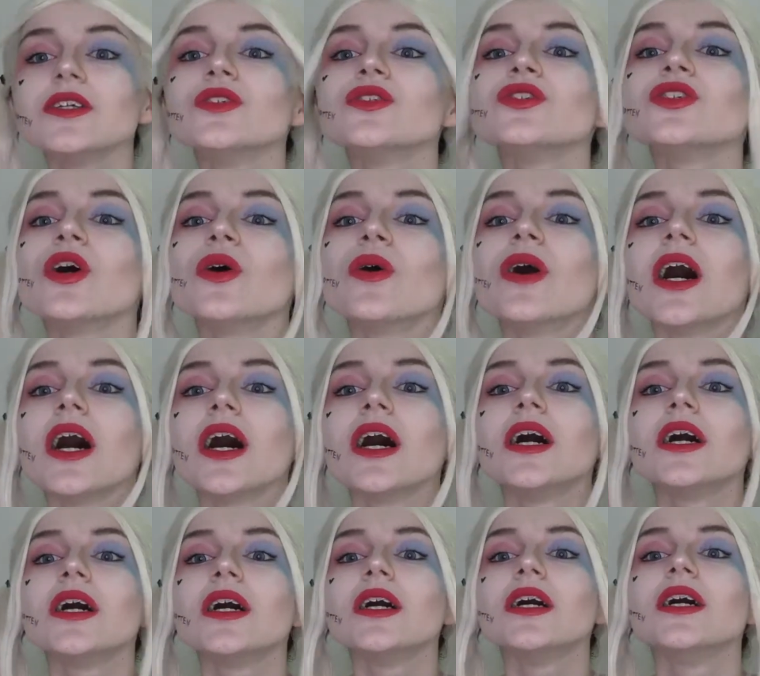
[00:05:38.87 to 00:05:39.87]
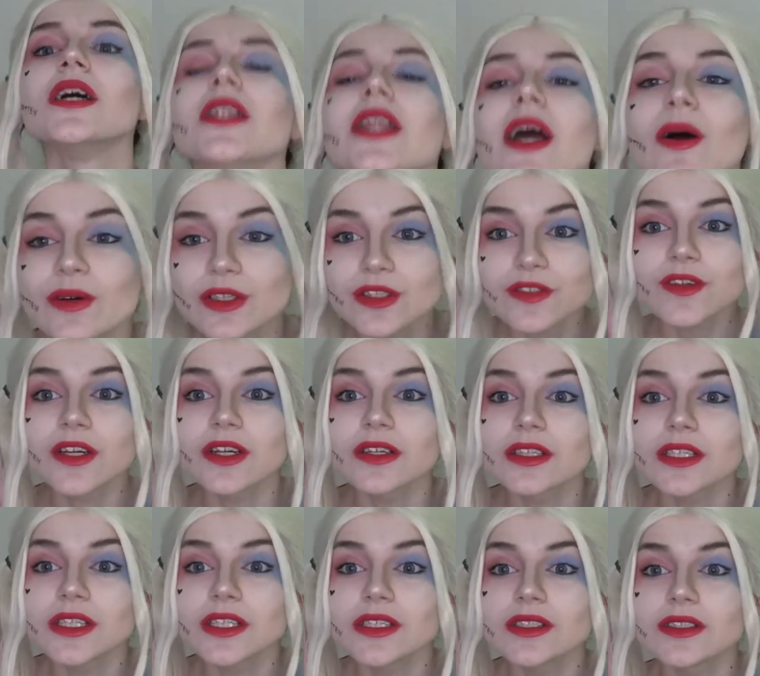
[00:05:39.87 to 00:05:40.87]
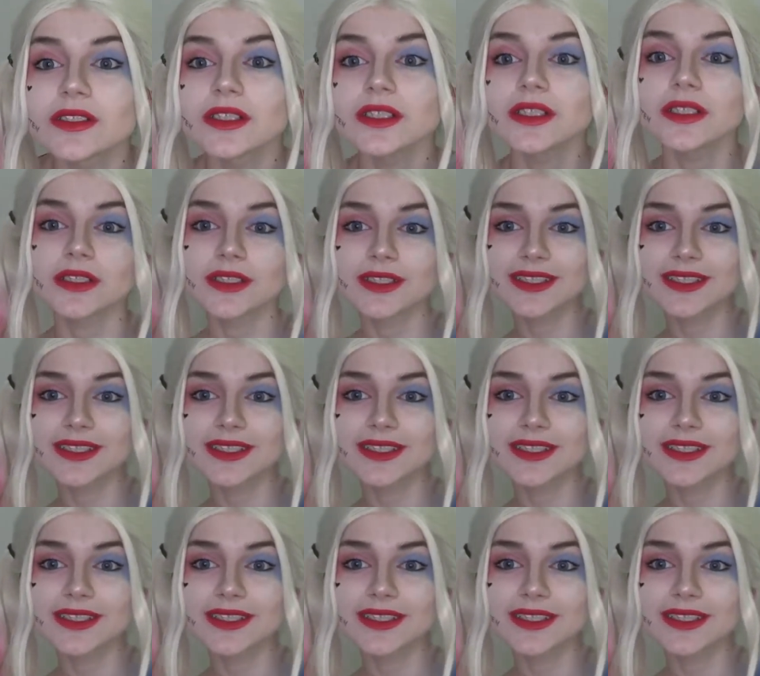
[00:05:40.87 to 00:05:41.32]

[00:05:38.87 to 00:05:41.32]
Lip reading: So that was fairly easy.